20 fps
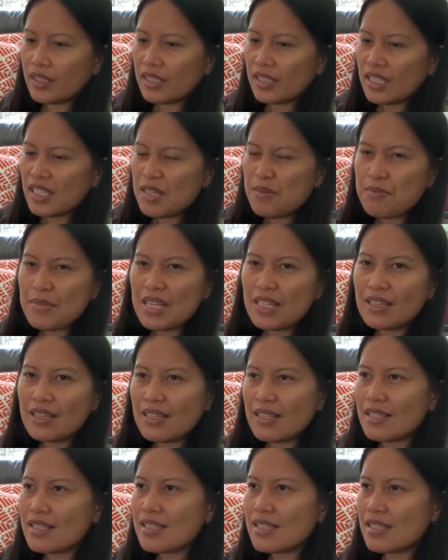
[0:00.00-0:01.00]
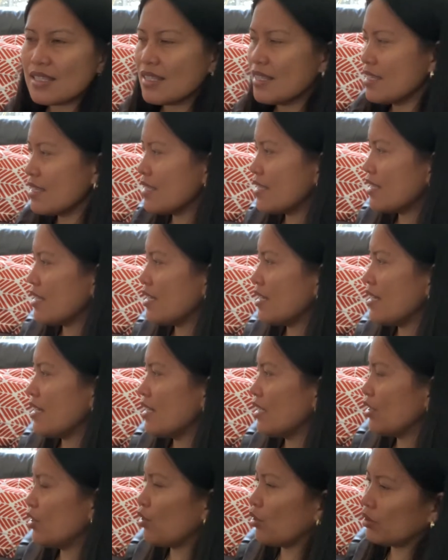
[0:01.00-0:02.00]
emit this
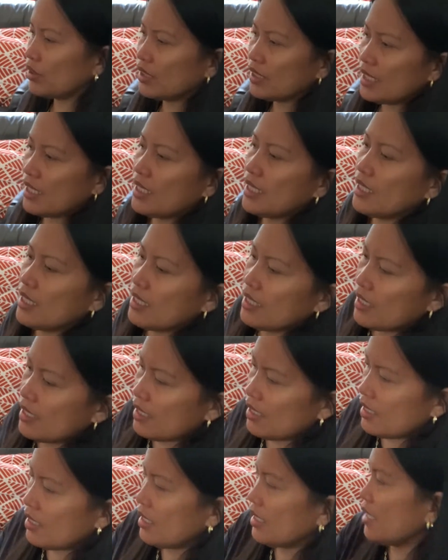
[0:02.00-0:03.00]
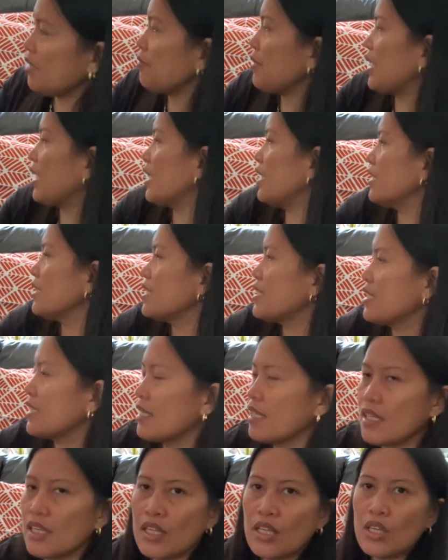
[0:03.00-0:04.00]
toxic chemicals.
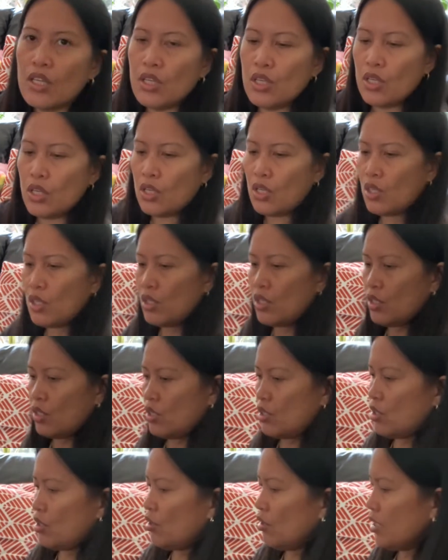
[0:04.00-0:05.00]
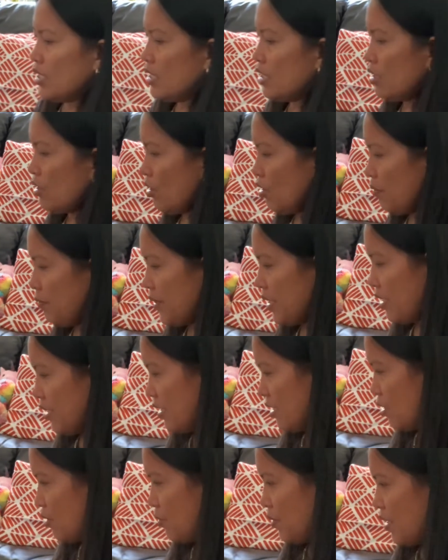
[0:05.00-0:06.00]
So let's open
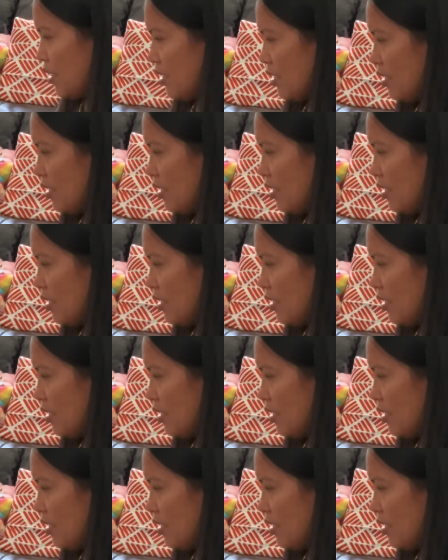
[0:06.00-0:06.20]
this one.